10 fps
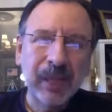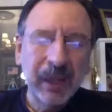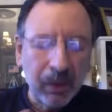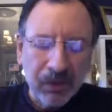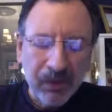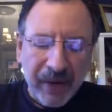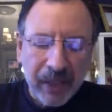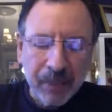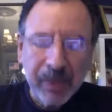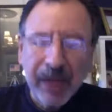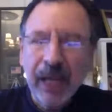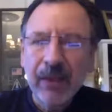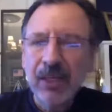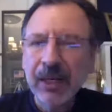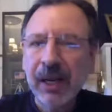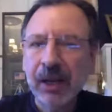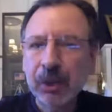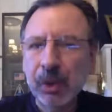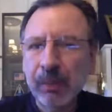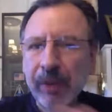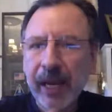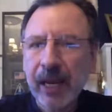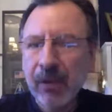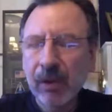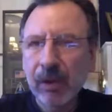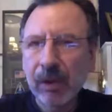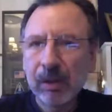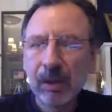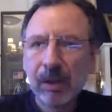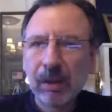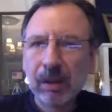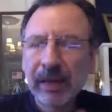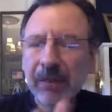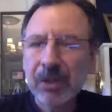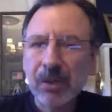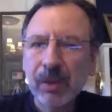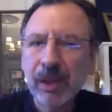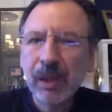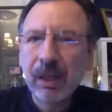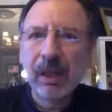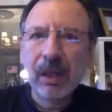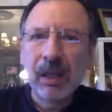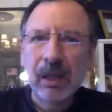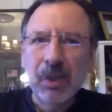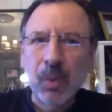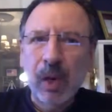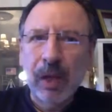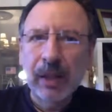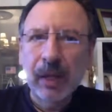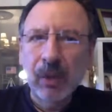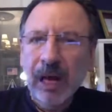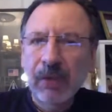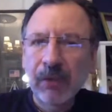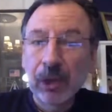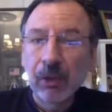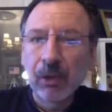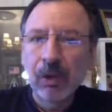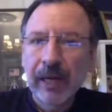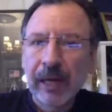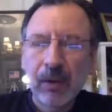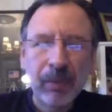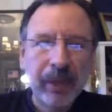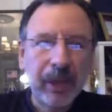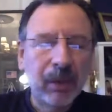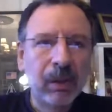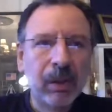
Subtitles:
It's funny, this cultural behavioral chemistry is one that we often ignore at our own peril.